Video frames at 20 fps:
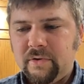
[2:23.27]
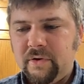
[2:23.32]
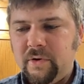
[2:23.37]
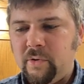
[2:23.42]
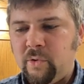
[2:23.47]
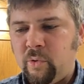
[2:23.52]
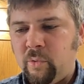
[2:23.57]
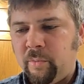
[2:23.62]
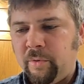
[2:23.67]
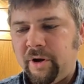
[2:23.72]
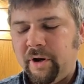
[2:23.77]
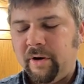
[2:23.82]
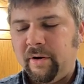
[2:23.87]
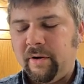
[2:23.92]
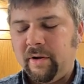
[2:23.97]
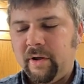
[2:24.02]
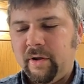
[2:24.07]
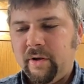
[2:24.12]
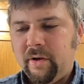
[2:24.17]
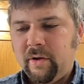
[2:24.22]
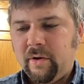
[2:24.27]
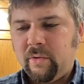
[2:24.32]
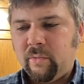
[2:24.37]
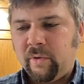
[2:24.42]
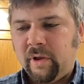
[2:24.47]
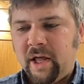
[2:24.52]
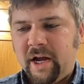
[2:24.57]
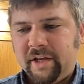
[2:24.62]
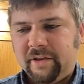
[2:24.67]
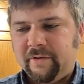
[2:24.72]
too, but
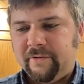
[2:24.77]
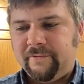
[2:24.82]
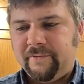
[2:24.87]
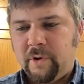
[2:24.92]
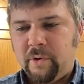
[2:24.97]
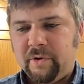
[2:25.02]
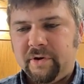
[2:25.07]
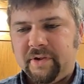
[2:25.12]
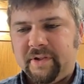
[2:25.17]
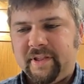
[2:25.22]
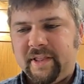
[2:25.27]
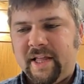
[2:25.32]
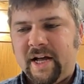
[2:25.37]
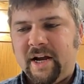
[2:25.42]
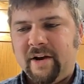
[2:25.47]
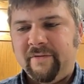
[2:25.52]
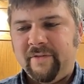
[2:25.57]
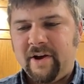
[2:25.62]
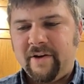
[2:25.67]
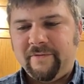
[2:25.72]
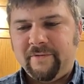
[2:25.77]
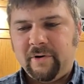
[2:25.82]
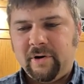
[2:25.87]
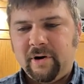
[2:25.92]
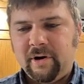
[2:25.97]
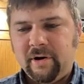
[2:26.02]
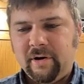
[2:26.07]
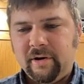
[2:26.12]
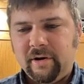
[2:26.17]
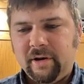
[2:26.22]
we like to focus a lot of
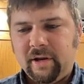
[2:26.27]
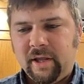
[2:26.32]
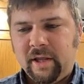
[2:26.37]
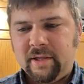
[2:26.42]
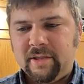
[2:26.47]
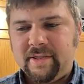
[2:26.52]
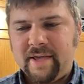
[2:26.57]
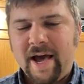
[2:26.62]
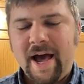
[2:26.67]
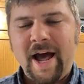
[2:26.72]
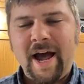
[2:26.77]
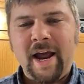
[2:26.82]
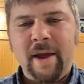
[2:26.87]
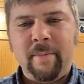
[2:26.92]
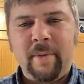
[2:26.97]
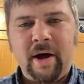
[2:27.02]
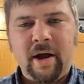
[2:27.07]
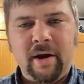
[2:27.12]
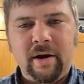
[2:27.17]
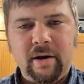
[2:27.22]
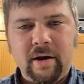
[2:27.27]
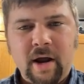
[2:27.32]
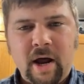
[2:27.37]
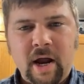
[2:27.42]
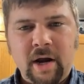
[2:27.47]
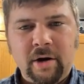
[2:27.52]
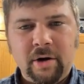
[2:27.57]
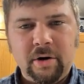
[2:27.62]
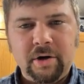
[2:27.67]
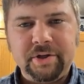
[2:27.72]
effort and time on
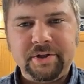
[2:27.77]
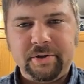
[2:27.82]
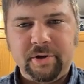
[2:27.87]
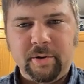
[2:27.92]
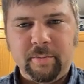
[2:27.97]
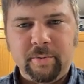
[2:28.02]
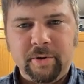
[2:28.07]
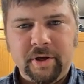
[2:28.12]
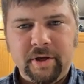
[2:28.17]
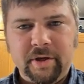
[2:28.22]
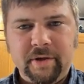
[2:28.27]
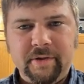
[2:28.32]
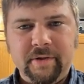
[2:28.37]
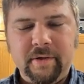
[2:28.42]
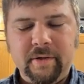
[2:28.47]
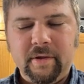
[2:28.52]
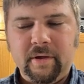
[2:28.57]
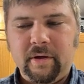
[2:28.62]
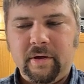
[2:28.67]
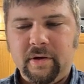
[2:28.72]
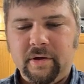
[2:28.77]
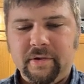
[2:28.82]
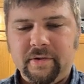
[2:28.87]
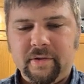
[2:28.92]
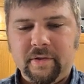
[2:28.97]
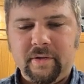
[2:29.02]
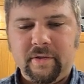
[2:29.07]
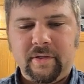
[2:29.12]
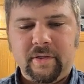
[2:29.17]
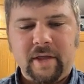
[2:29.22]
on nursery pigs
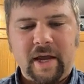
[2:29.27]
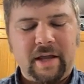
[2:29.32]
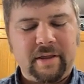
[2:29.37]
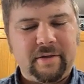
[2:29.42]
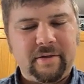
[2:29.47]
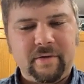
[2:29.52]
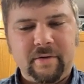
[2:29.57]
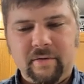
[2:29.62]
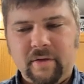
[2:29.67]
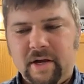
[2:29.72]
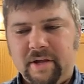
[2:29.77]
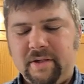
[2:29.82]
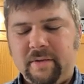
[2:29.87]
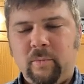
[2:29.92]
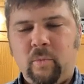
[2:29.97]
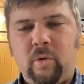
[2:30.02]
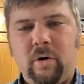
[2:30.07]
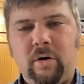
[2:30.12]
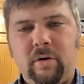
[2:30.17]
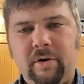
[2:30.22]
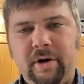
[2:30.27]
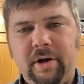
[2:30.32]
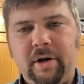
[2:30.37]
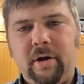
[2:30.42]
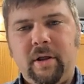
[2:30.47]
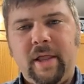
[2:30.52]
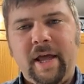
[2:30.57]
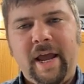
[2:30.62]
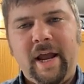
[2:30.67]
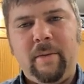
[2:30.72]
because that's that's a more
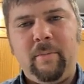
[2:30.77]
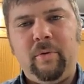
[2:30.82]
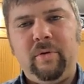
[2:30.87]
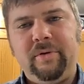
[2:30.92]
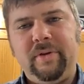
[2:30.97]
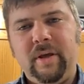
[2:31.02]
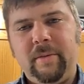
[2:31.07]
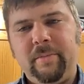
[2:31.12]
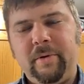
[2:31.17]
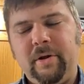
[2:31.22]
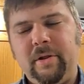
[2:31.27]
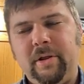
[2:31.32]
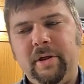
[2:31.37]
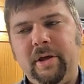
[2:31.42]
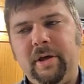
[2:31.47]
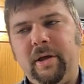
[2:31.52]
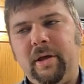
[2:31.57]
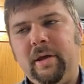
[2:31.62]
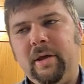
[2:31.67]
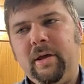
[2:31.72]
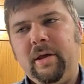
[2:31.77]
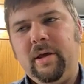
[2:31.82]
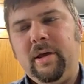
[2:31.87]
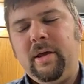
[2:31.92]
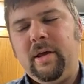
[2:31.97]
critical animal typically,